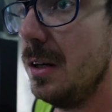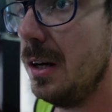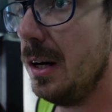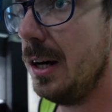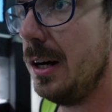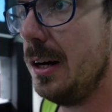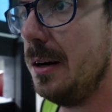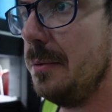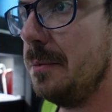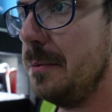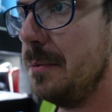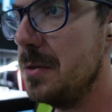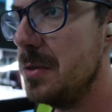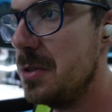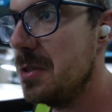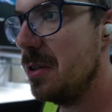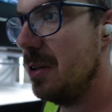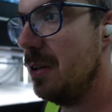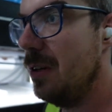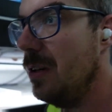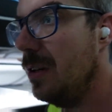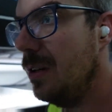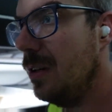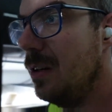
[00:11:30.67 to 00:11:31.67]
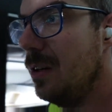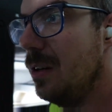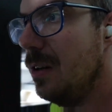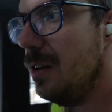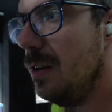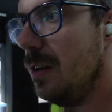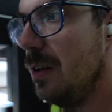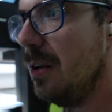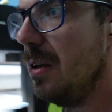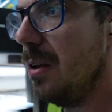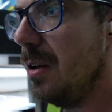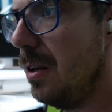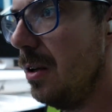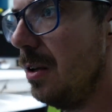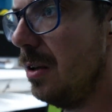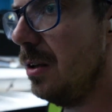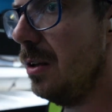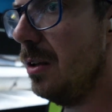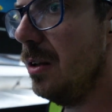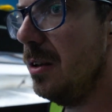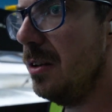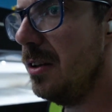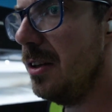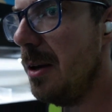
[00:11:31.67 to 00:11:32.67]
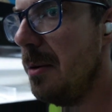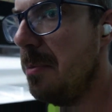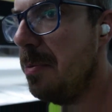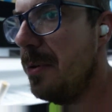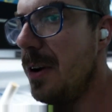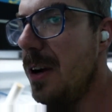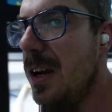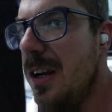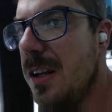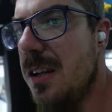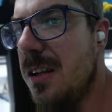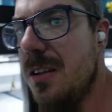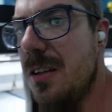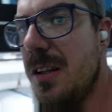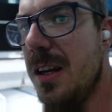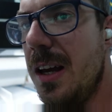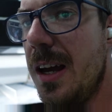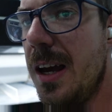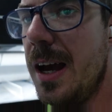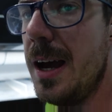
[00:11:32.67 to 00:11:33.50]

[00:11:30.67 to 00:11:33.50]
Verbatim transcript: Um, so they're breeding in there